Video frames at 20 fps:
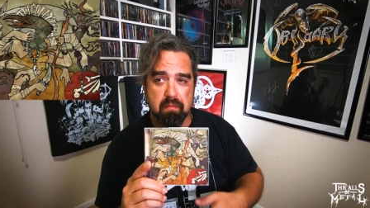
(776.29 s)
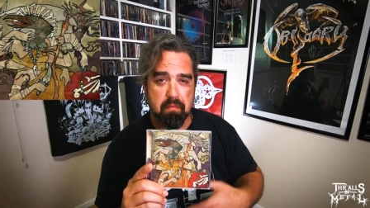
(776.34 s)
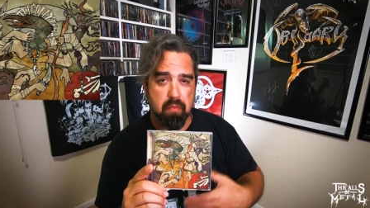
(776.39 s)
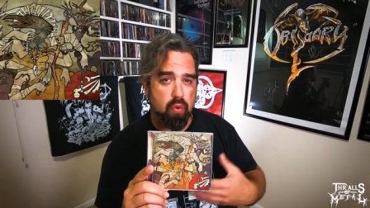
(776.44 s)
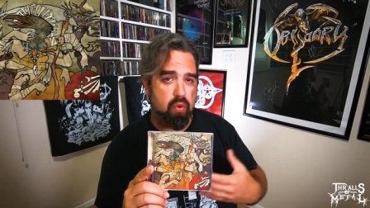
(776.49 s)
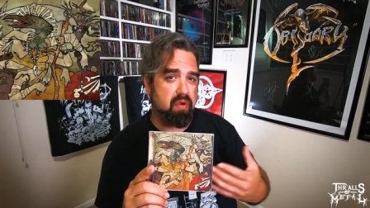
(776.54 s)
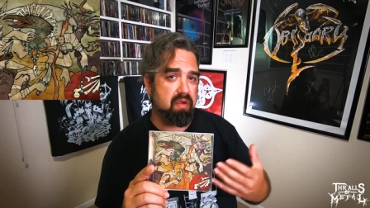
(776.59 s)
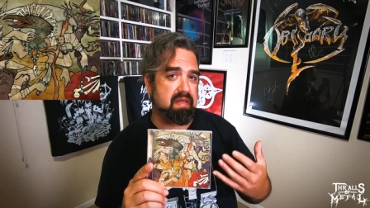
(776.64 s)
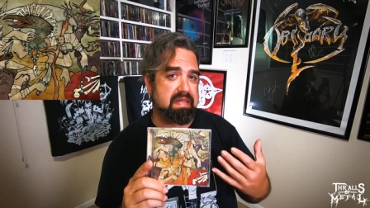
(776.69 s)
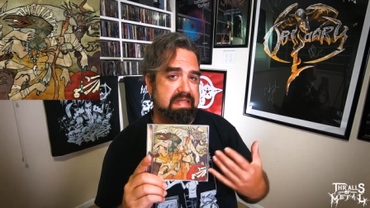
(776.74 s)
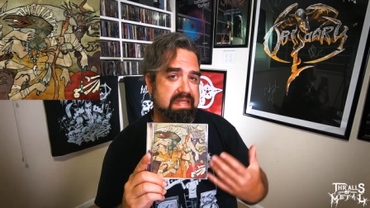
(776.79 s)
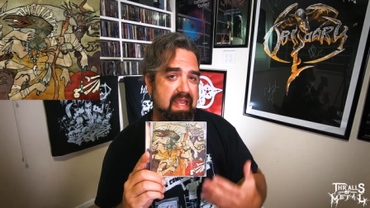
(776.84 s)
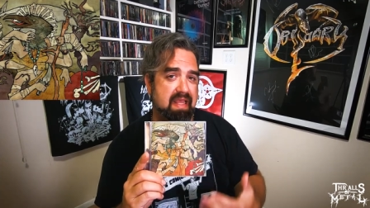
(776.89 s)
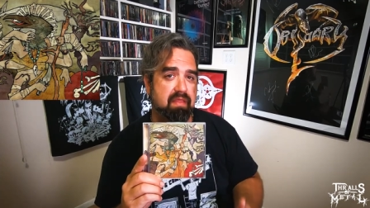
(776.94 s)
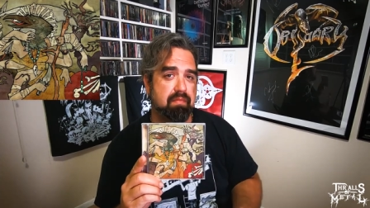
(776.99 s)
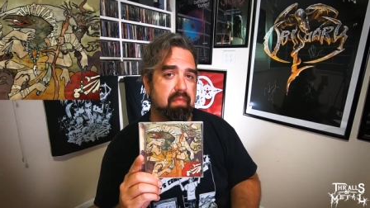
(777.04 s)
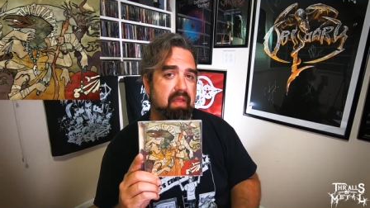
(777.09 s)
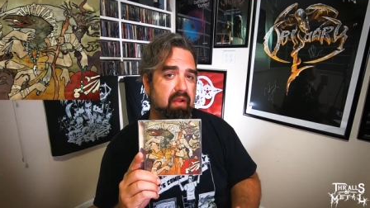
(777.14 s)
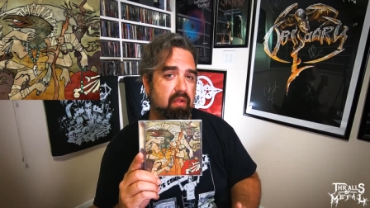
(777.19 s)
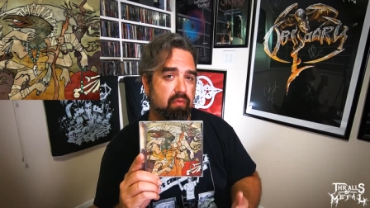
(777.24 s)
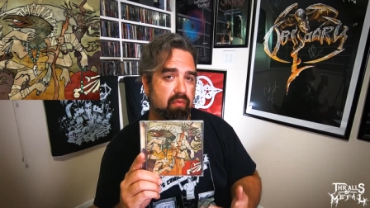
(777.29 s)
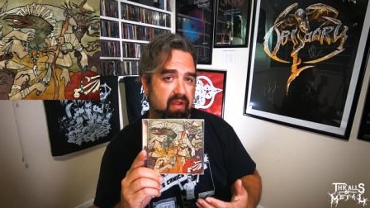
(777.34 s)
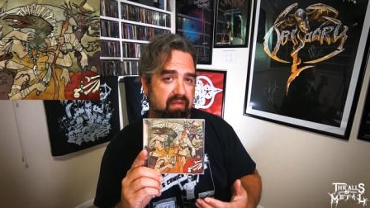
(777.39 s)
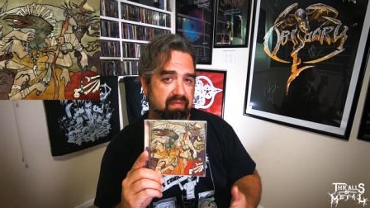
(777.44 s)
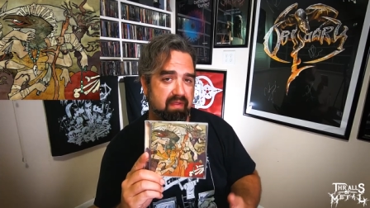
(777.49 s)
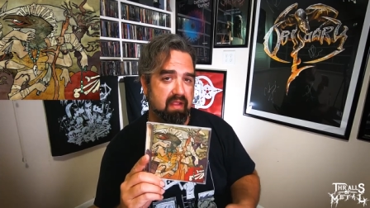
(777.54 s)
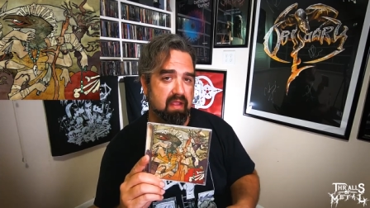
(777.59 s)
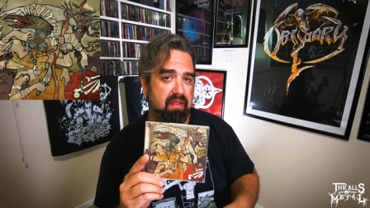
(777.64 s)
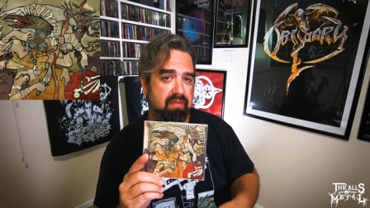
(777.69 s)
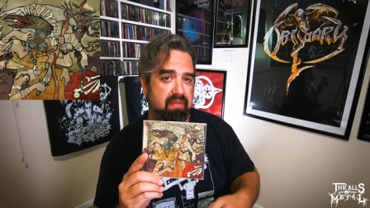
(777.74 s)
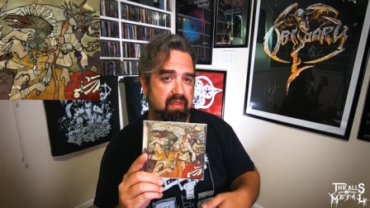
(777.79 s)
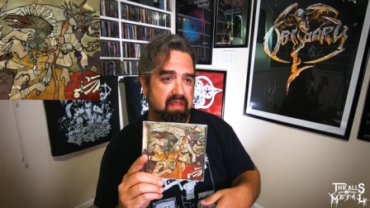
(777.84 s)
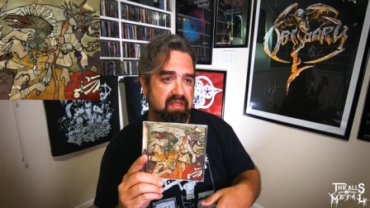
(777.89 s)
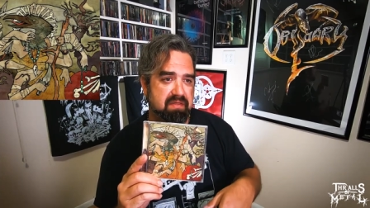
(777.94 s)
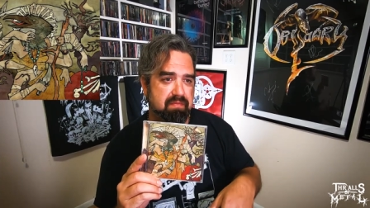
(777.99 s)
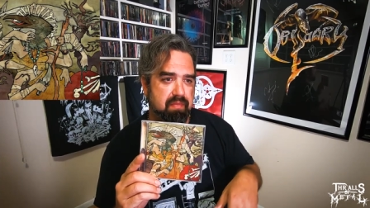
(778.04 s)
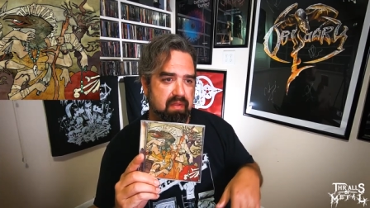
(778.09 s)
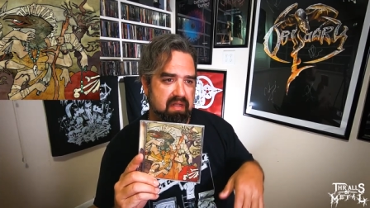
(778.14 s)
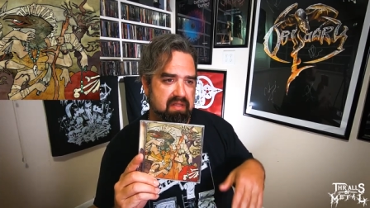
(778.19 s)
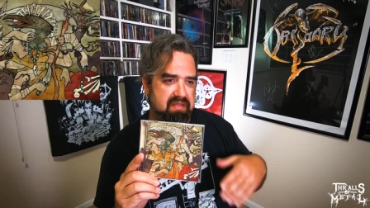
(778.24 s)
more death metal riffing on
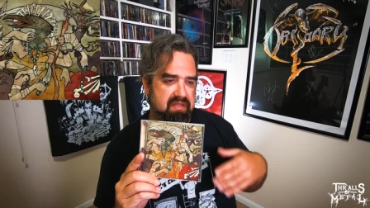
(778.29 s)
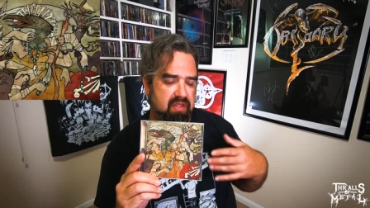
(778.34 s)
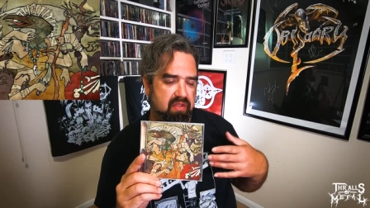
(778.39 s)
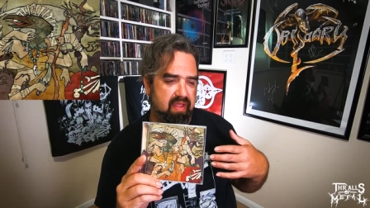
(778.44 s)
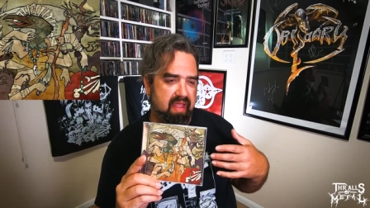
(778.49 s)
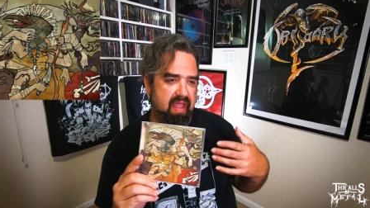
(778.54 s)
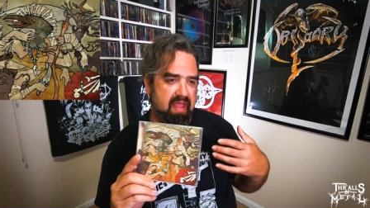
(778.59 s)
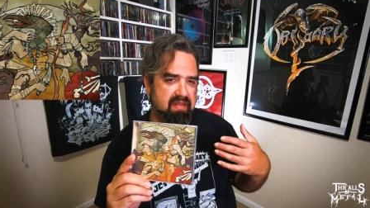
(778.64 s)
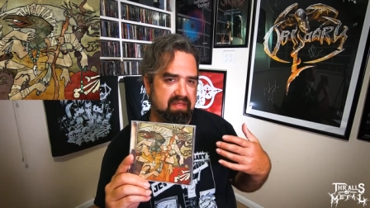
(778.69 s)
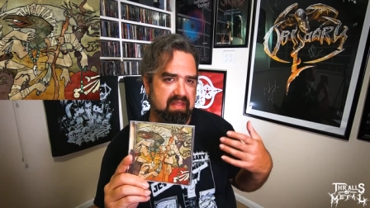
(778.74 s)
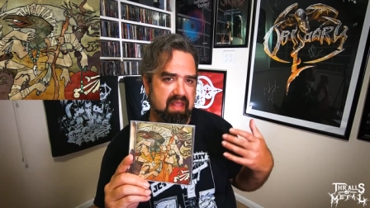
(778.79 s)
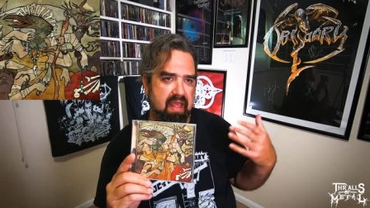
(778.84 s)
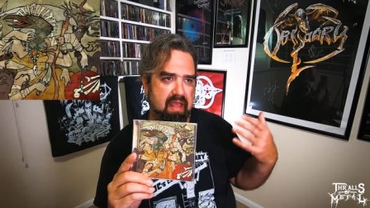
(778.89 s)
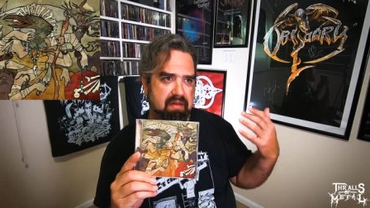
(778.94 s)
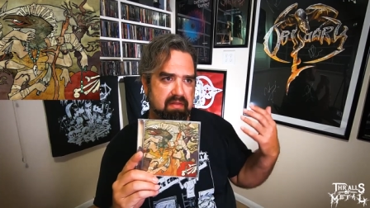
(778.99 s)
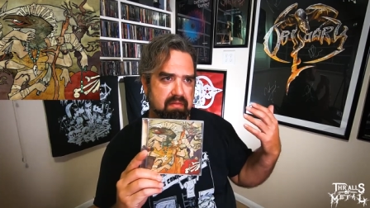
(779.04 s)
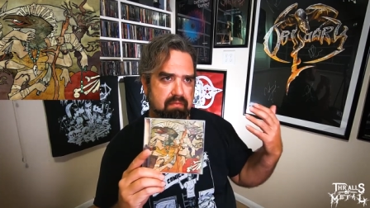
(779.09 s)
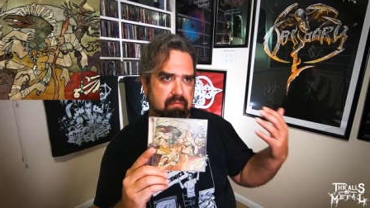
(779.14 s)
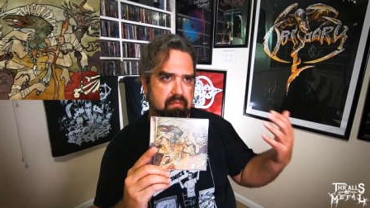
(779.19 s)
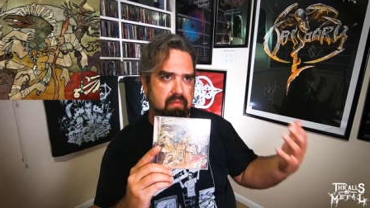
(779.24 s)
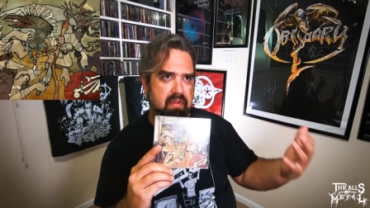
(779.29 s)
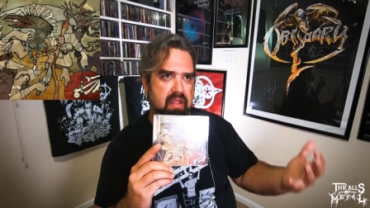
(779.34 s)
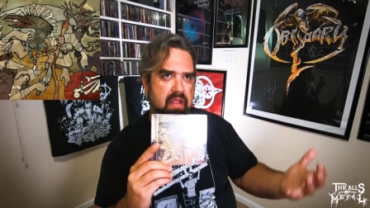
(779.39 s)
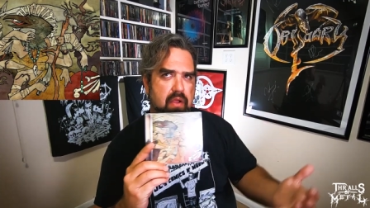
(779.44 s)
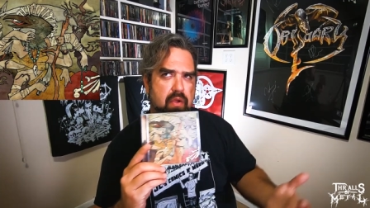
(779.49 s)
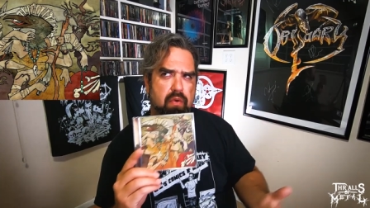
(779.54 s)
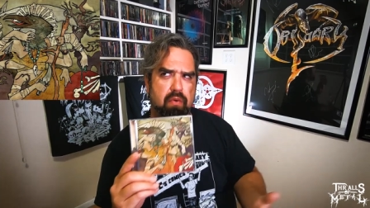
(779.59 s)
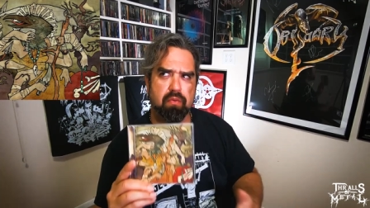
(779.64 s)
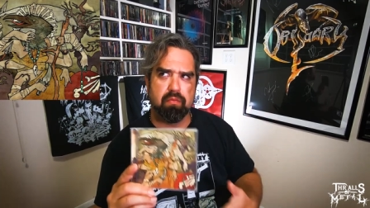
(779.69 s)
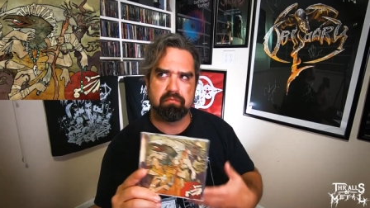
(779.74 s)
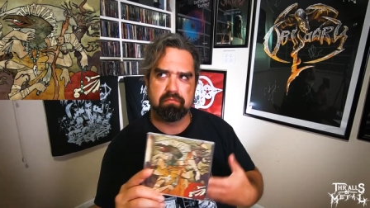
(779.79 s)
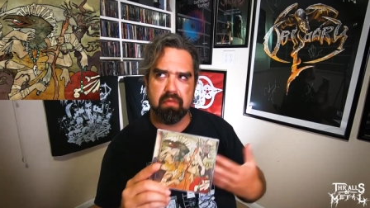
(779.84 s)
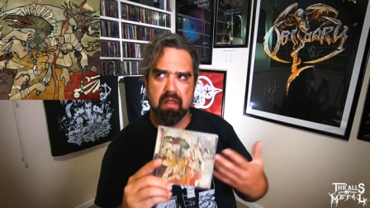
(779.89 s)
this, but it still has that, you know,